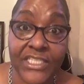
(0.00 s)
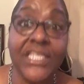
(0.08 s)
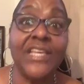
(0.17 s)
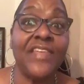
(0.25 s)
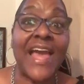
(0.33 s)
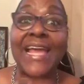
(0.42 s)

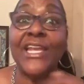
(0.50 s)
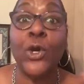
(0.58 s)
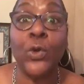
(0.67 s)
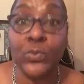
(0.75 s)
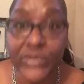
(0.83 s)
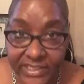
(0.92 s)
To thine
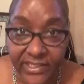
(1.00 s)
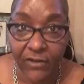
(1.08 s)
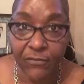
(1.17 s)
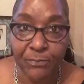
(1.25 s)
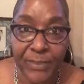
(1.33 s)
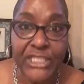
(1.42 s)
own
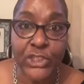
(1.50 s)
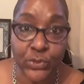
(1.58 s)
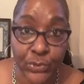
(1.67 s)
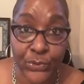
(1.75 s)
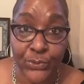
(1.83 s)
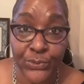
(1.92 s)
self be
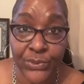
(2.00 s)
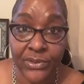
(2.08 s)
true.